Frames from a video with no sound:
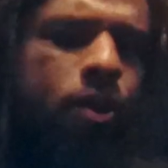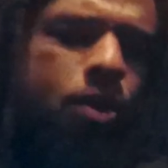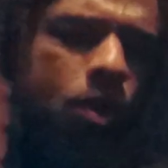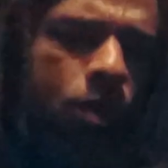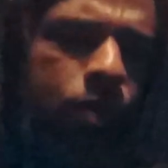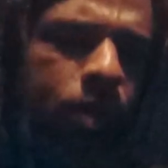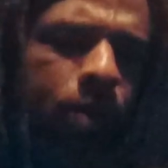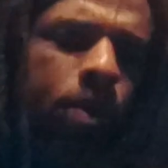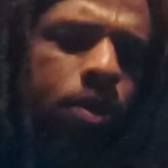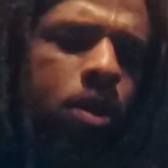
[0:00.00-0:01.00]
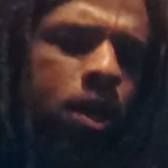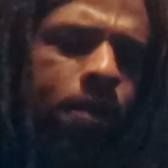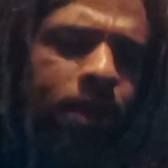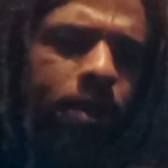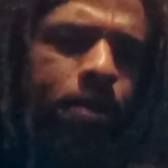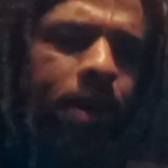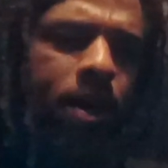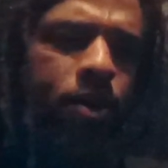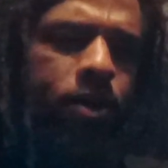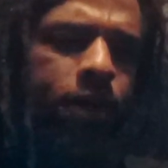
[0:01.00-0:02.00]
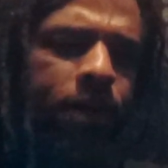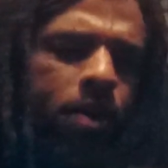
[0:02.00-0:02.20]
So yeah, we were talking about the battle stuff, and I